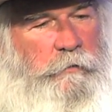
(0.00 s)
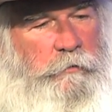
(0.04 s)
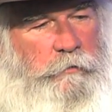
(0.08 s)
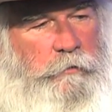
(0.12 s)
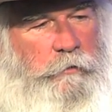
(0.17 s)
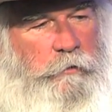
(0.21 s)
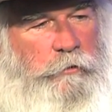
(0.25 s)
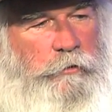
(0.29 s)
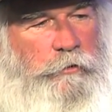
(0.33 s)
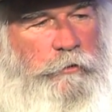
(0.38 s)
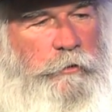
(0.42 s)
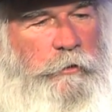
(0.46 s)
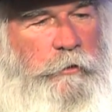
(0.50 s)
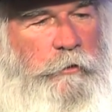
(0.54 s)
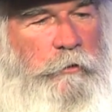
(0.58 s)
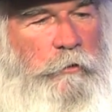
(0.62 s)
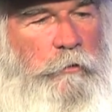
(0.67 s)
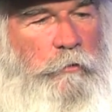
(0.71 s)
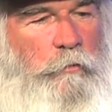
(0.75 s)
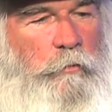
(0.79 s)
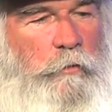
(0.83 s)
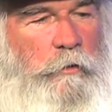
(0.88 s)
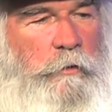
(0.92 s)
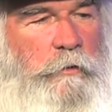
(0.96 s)
this
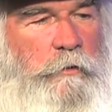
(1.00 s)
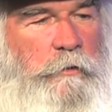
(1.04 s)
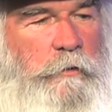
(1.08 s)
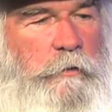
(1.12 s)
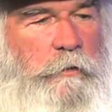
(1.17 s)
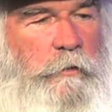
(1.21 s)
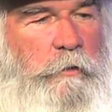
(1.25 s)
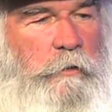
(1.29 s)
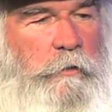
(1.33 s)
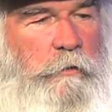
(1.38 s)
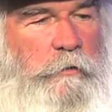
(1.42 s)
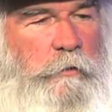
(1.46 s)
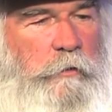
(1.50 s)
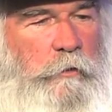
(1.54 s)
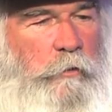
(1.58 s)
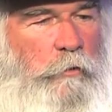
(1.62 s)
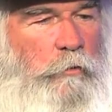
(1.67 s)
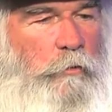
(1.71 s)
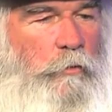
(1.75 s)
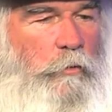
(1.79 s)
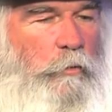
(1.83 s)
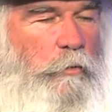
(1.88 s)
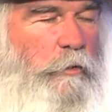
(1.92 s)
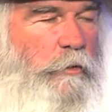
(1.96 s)
year with the
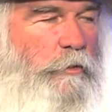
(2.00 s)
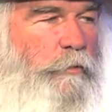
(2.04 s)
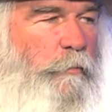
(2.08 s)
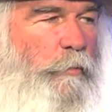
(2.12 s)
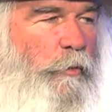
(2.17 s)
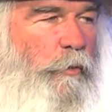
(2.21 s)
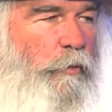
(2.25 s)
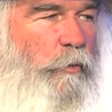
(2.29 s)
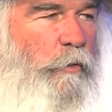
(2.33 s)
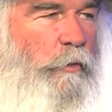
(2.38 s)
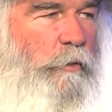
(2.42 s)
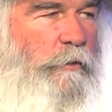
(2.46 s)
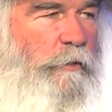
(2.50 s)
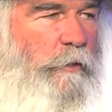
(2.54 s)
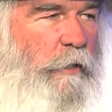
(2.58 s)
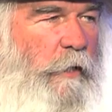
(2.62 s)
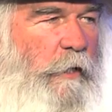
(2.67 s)
Oak Ridge Boys,